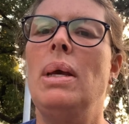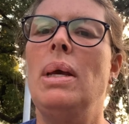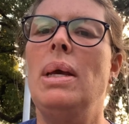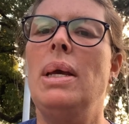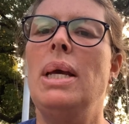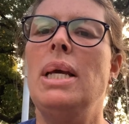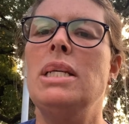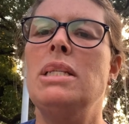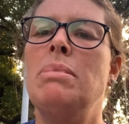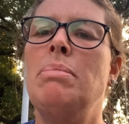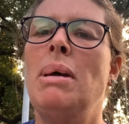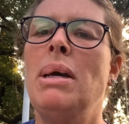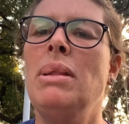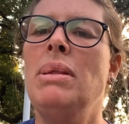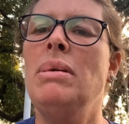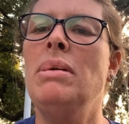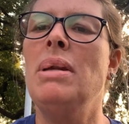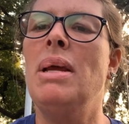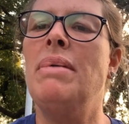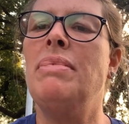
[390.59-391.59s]
His
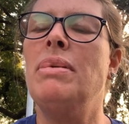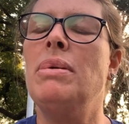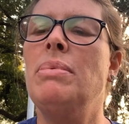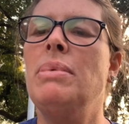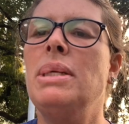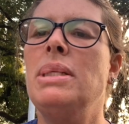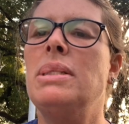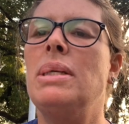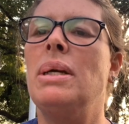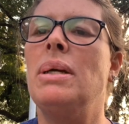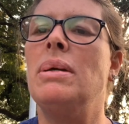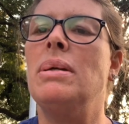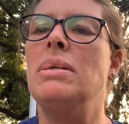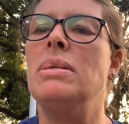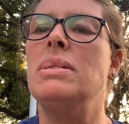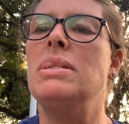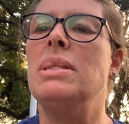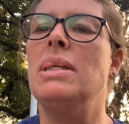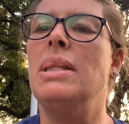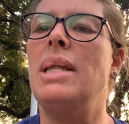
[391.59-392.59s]
mother never
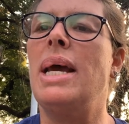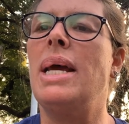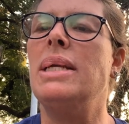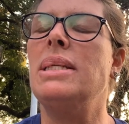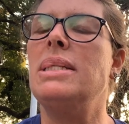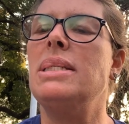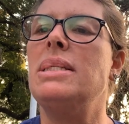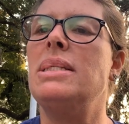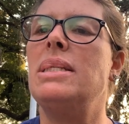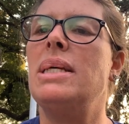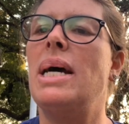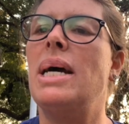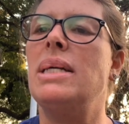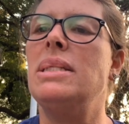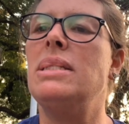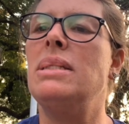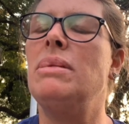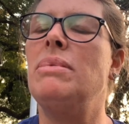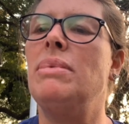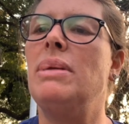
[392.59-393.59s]
returns, and that
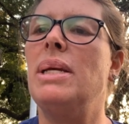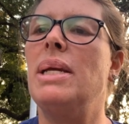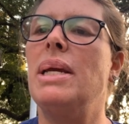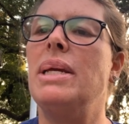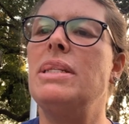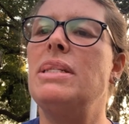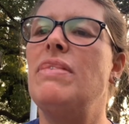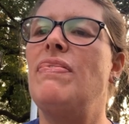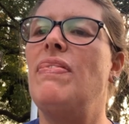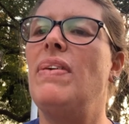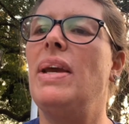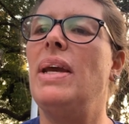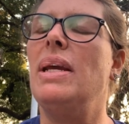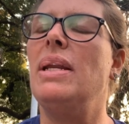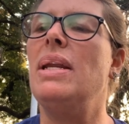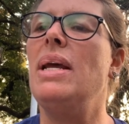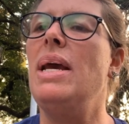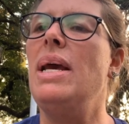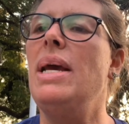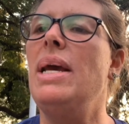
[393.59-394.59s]
decides Enrique's fate.
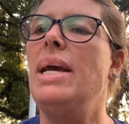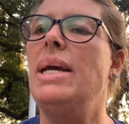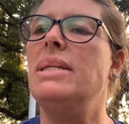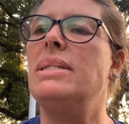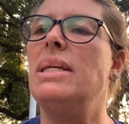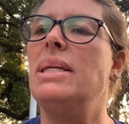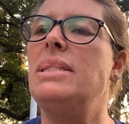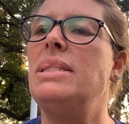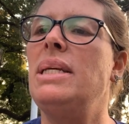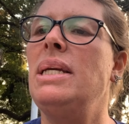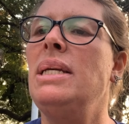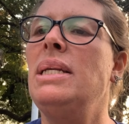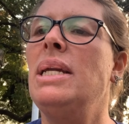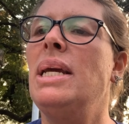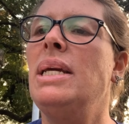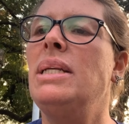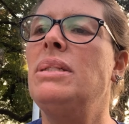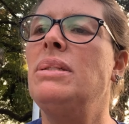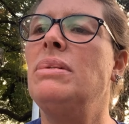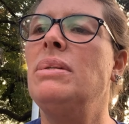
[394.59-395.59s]
As a
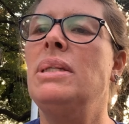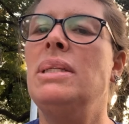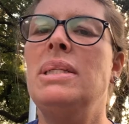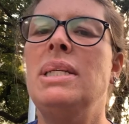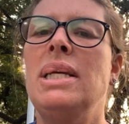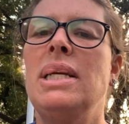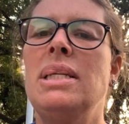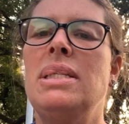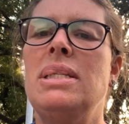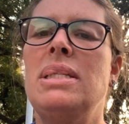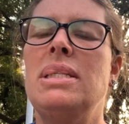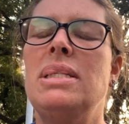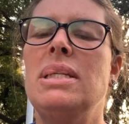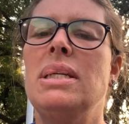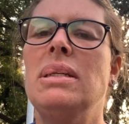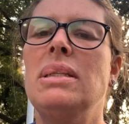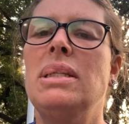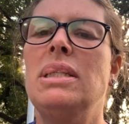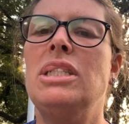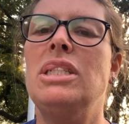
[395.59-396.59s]
teenager, indeed
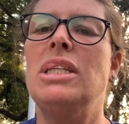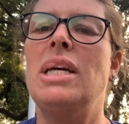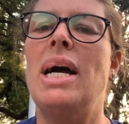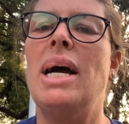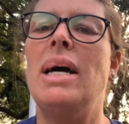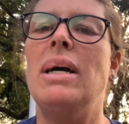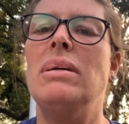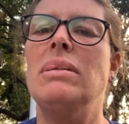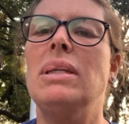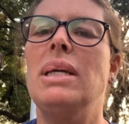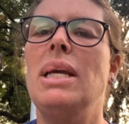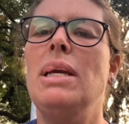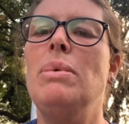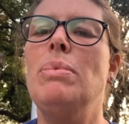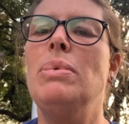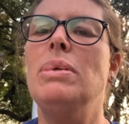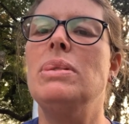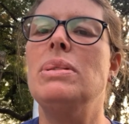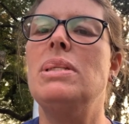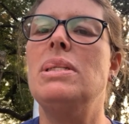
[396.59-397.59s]
still a child, he
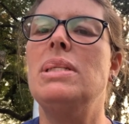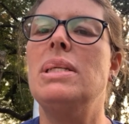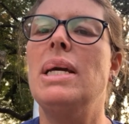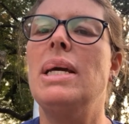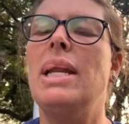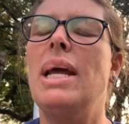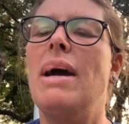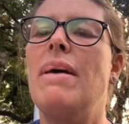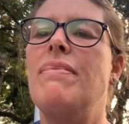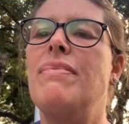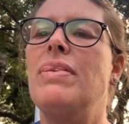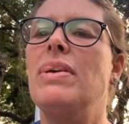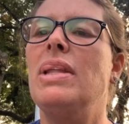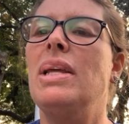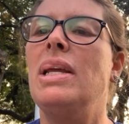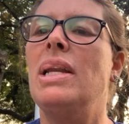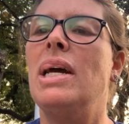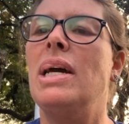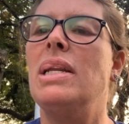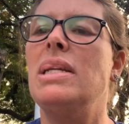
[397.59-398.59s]
will set out for the
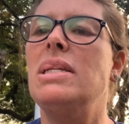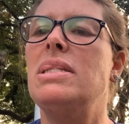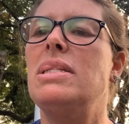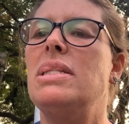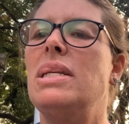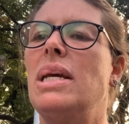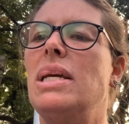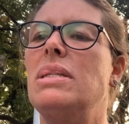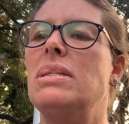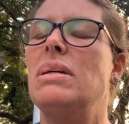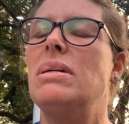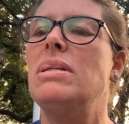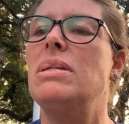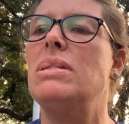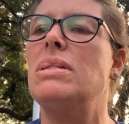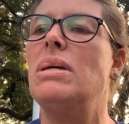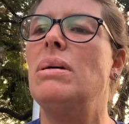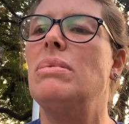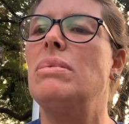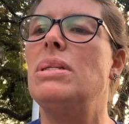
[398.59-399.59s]
United States on
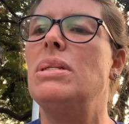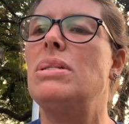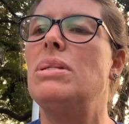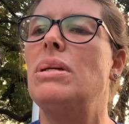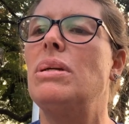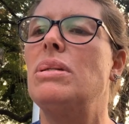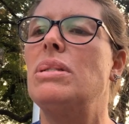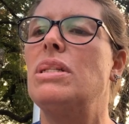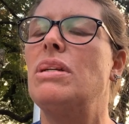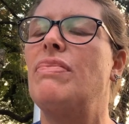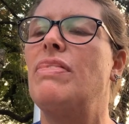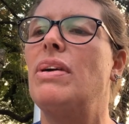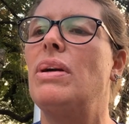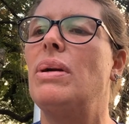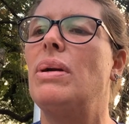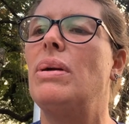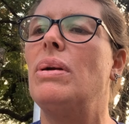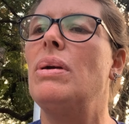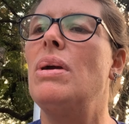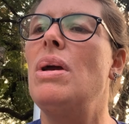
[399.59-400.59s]
his own to search for
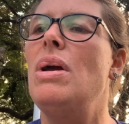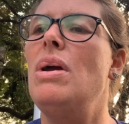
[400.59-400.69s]
her.